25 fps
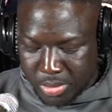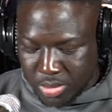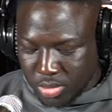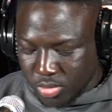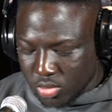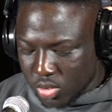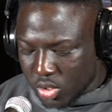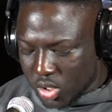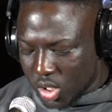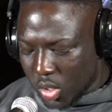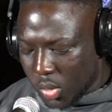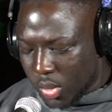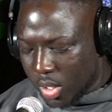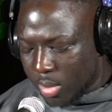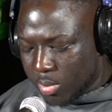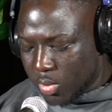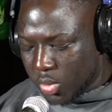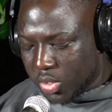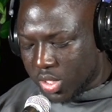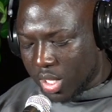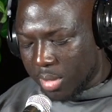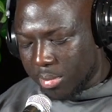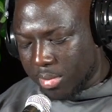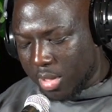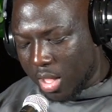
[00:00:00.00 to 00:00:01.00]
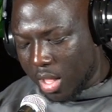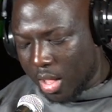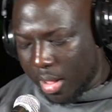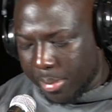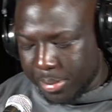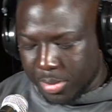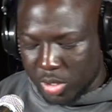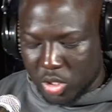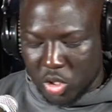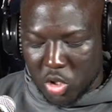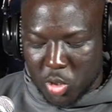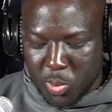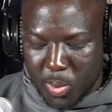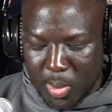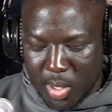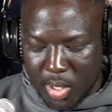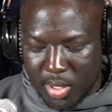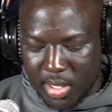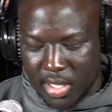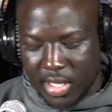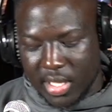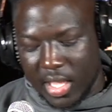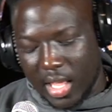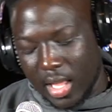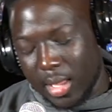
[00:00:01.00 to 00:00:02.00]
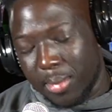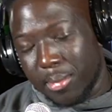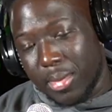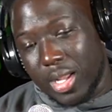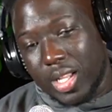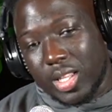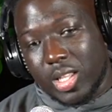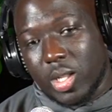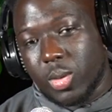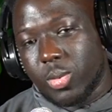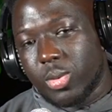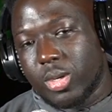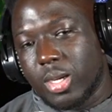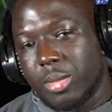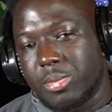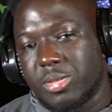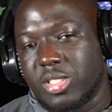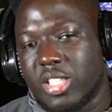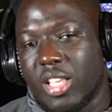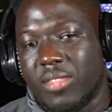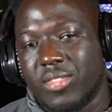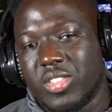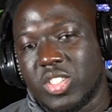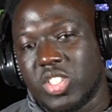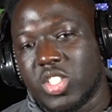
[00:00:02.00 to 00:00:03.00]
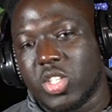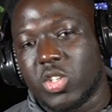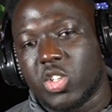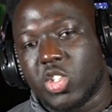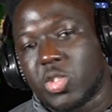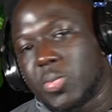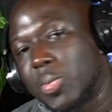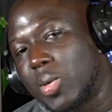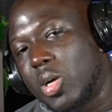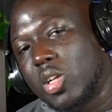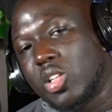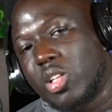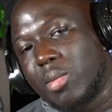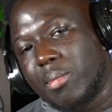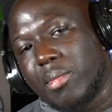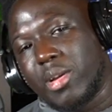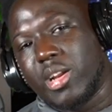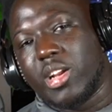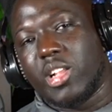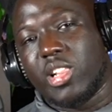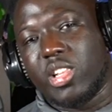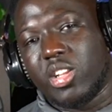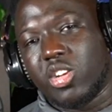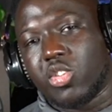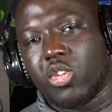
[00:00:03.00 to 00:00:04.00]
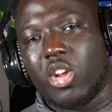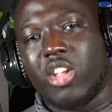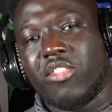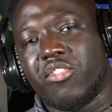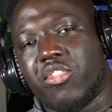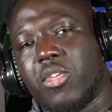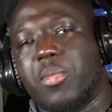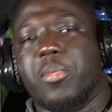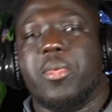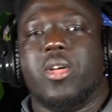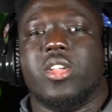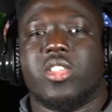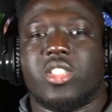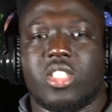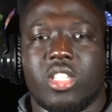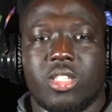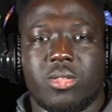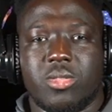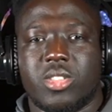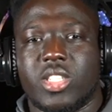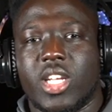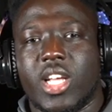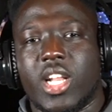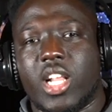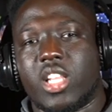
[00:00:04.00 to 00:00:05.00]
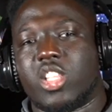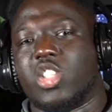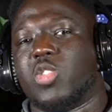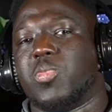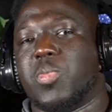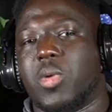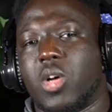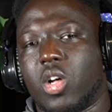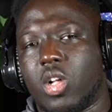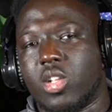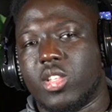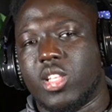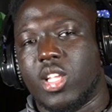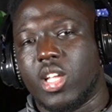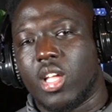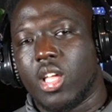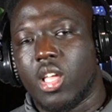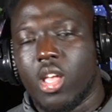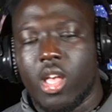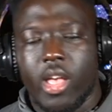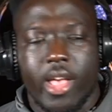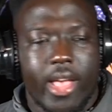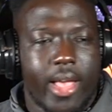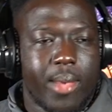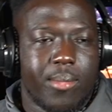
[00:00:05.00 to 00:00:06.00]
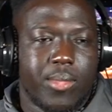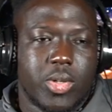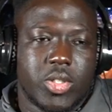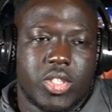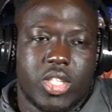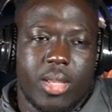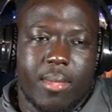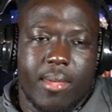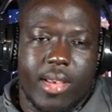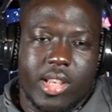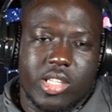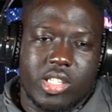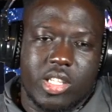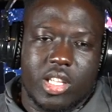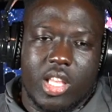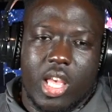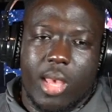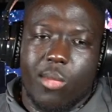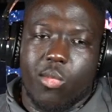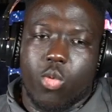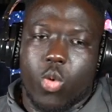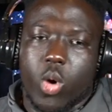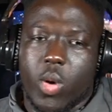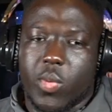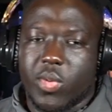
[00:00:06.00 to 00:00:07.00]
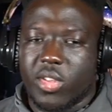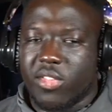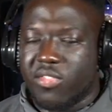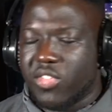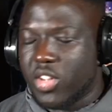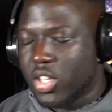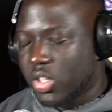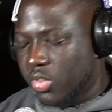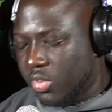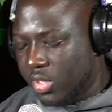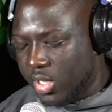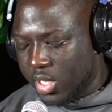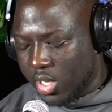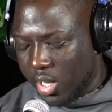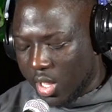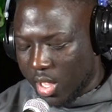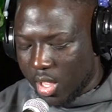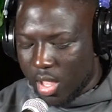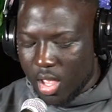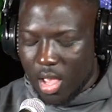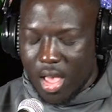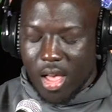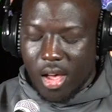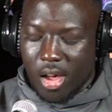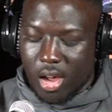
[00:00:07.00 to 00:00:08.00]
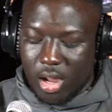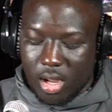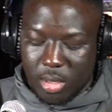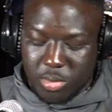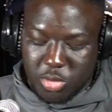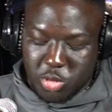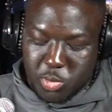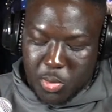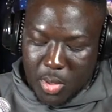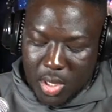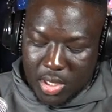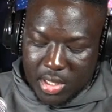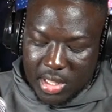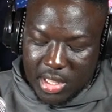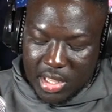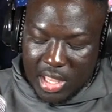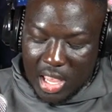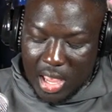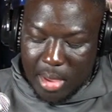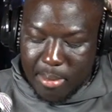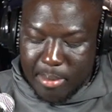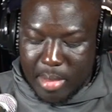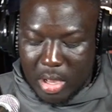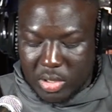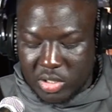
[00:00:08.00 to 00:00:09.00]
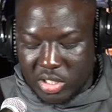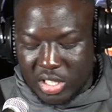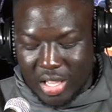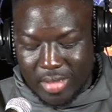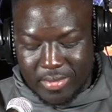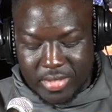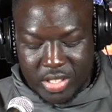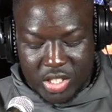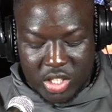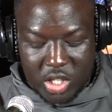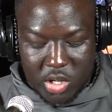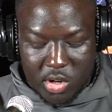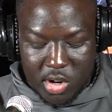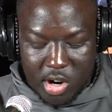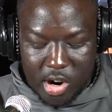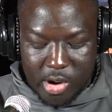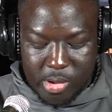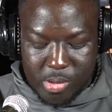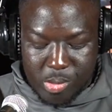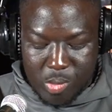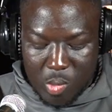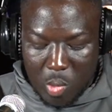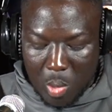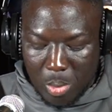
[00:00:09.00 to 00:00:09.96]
So Spalding came out. They were up 7-0. Spalding, Maryland, great football team. Shout out to Spalding. Imhotep actually came away with the victory today. Spalding came out 7-0.